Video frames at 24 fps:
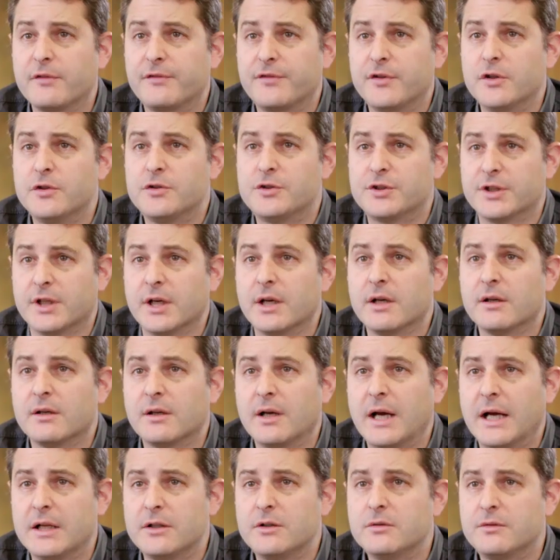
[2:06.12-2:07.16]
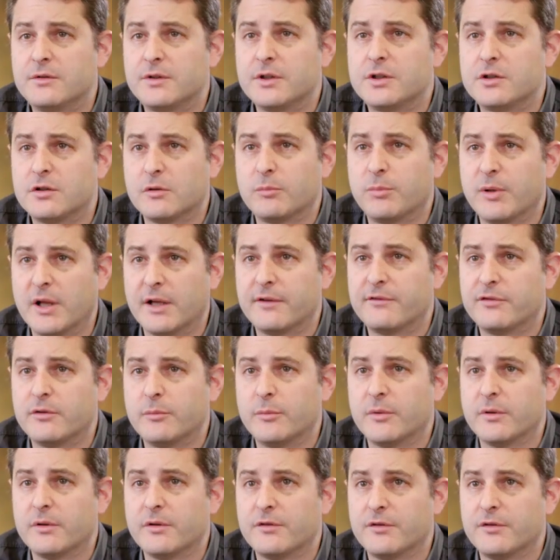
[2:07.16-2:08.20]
the future, our new digital platform on